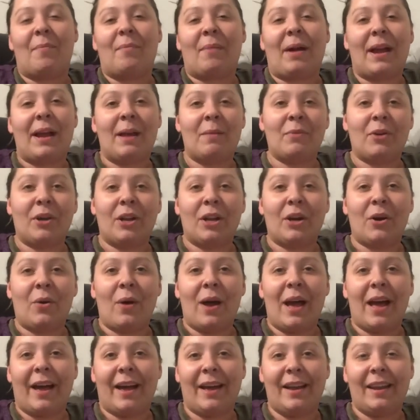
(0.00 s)
I am gonna go
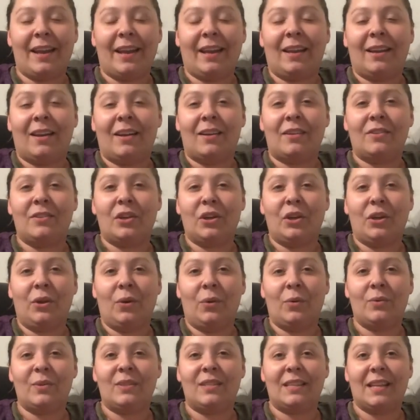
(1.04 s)
ahead and
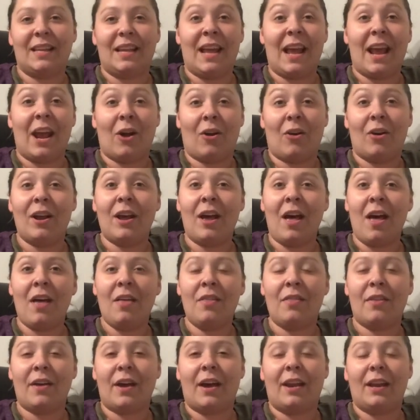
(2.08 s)
use the
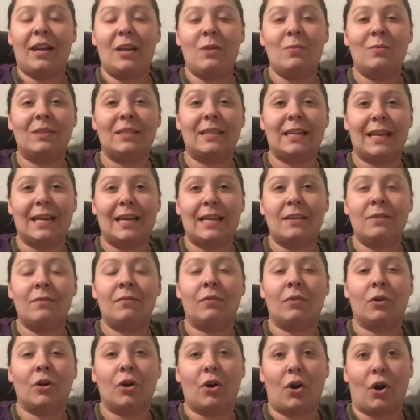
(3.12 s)
area that he was in
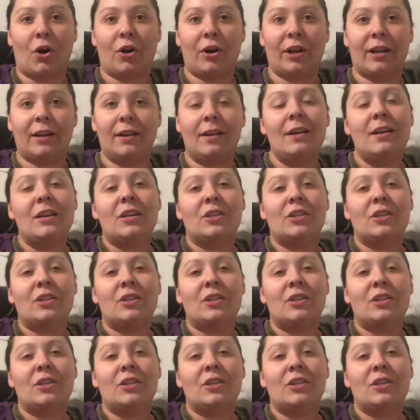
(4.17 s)
for a garden.